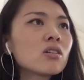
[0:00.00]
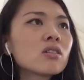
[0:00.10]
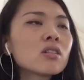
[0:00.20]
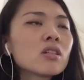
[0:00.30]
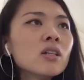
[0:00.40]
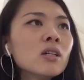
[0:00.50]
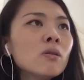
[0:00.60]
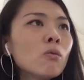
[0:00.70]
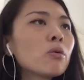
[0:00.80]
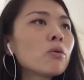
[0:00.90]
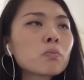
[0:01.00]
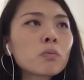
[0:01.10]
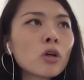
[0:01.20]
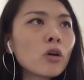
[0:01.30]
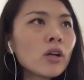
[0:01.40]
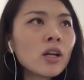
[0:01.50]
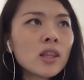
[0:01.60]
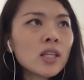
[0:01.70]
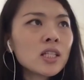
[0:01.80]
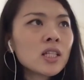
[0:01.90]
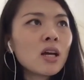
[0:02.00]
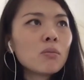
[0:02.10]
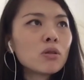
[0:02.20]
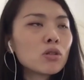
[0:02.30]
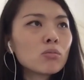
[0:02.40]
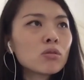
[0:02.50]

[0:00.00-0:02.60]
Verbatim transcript: there's what was current at the time in